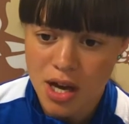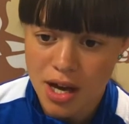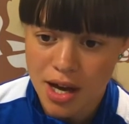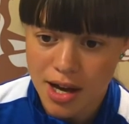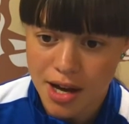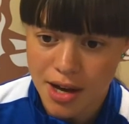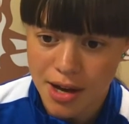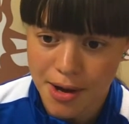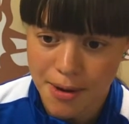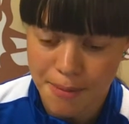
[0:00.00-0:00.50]

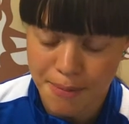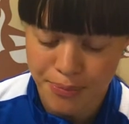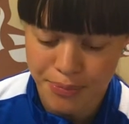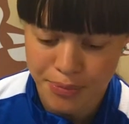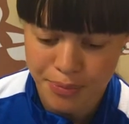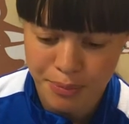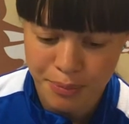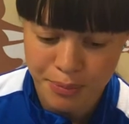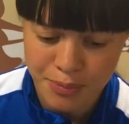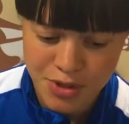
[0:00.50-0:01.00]
Um,
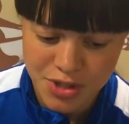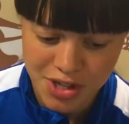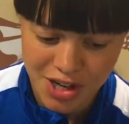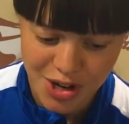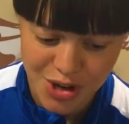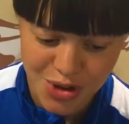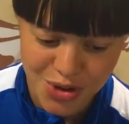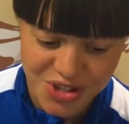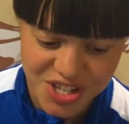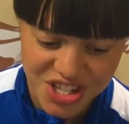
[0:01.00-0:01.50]

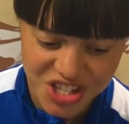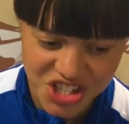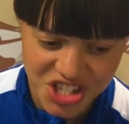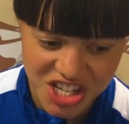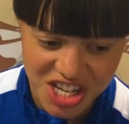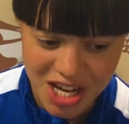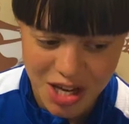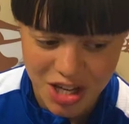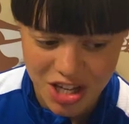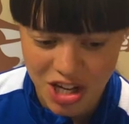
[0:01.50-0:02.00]
so this
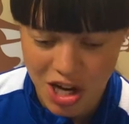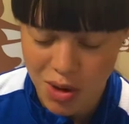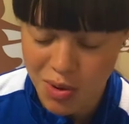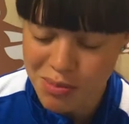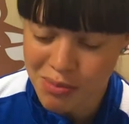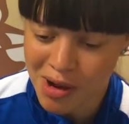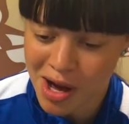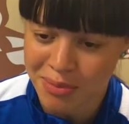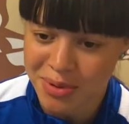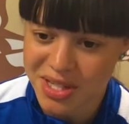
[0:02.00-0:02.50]
year, you know, we
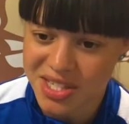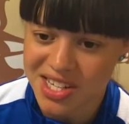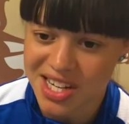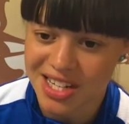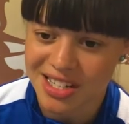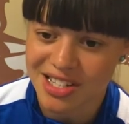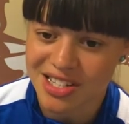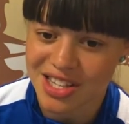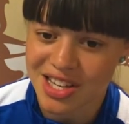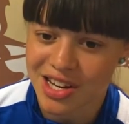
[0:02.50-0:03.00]
might be
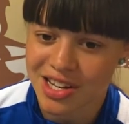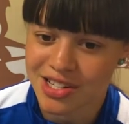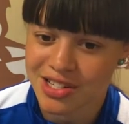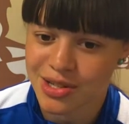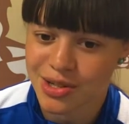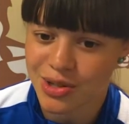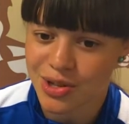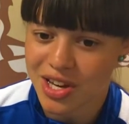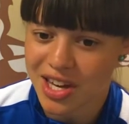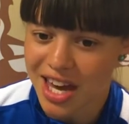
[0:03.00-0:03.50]
seen as the
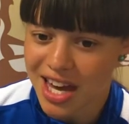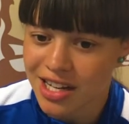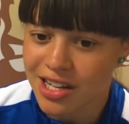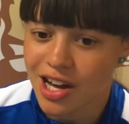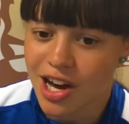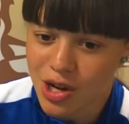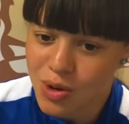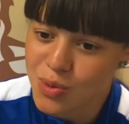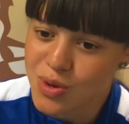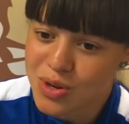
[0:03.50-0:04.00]
underdog again,
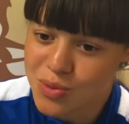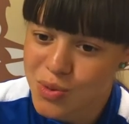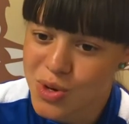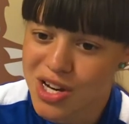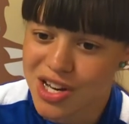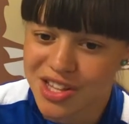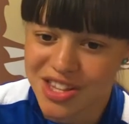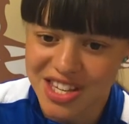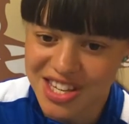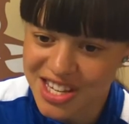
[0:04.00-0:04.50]
like we
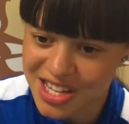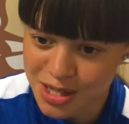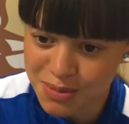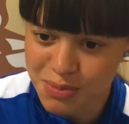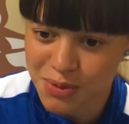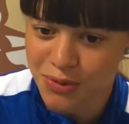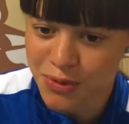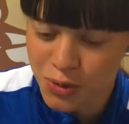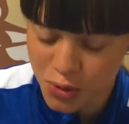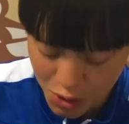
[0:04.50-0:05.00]
were the years
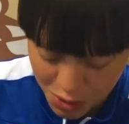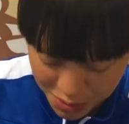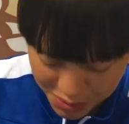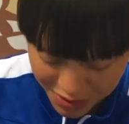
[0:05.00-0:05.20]
before.